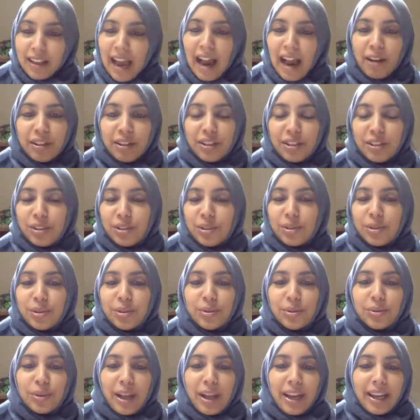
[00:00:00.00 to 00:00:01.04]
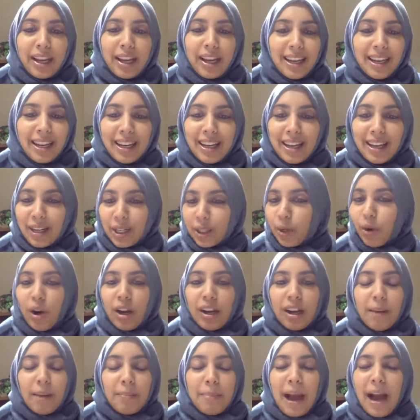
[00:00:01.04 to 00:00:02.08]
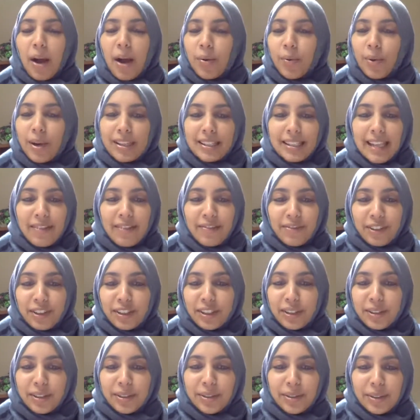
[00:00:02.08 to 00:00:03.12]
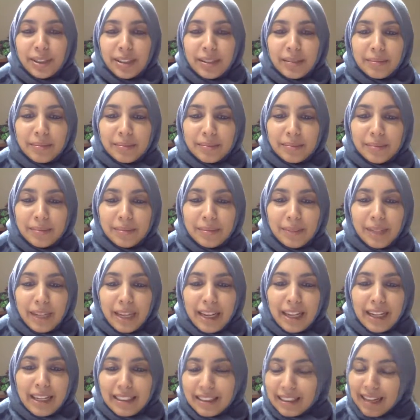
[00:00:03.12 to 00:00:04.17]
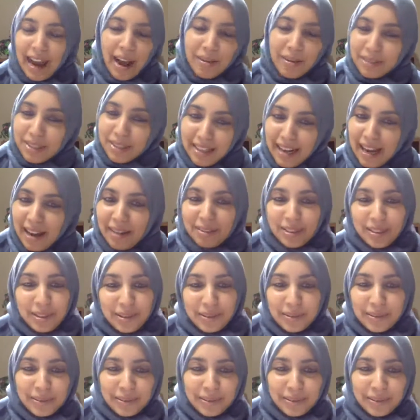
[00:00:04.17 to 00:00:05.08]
How did you, growing up, how was that for you? And how is it now too?